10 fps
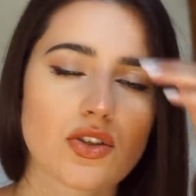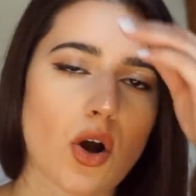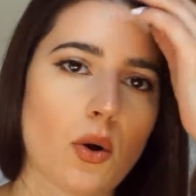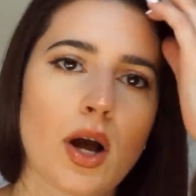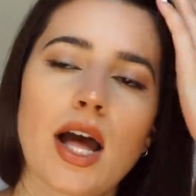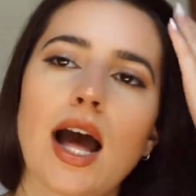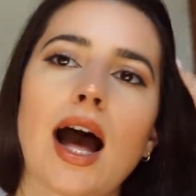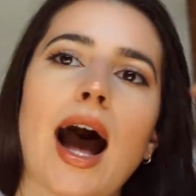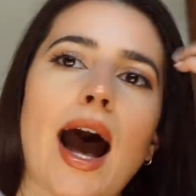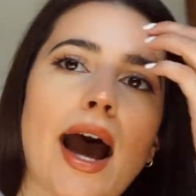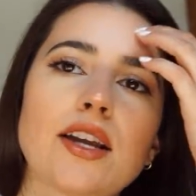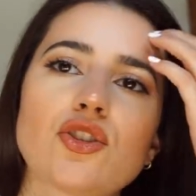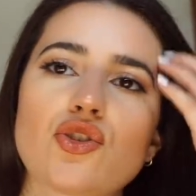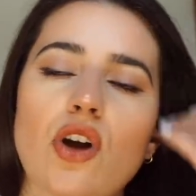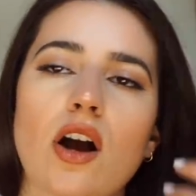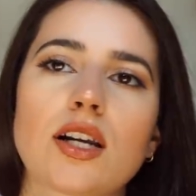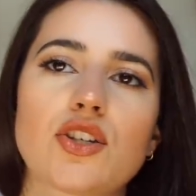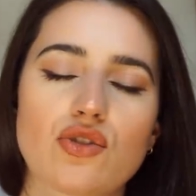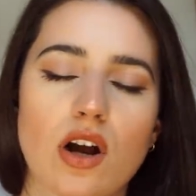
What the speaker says: So I strongly